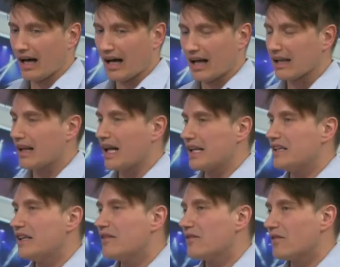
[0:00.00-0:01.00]
a lot
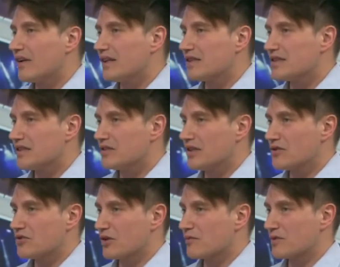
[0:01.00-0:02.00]
difference in
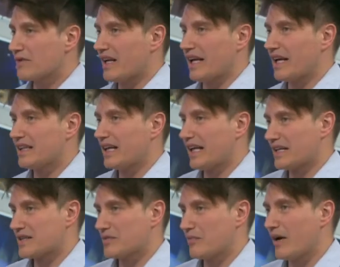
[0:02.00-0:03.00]
terms of that I
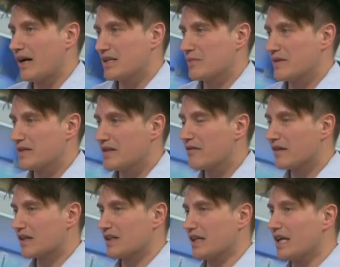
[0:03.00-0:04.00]
can spot
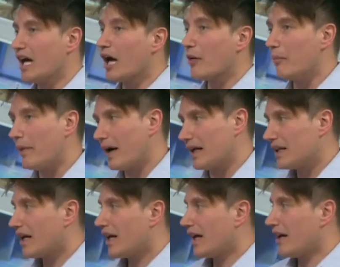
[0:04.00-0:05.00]
specifically, but
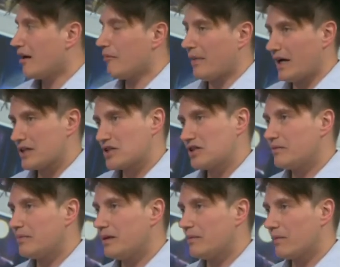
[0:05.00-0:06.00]
passionate
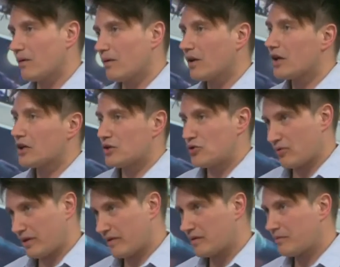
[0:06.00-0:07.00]
people,
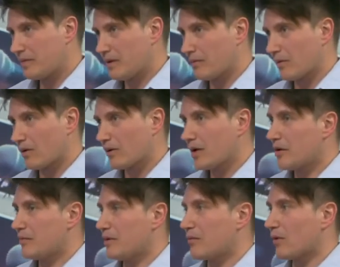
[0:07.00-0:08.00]
driven people,
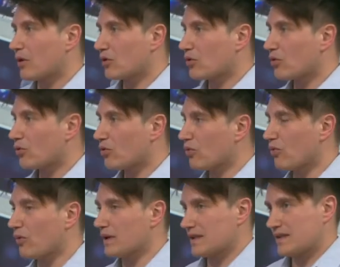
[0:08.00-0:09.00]
people who
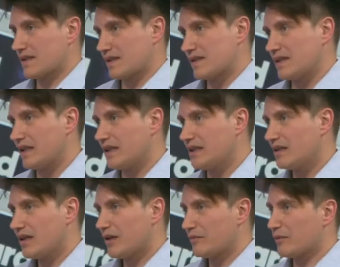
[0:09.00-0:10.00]
want to succeed,
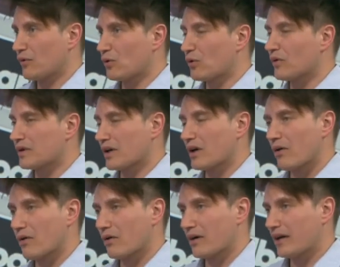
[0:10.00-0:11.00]
people who want
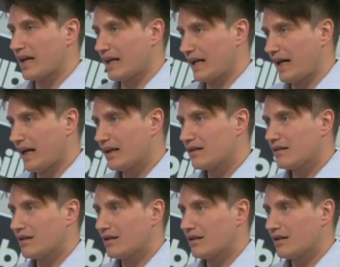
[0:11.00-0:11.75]
to get ahead,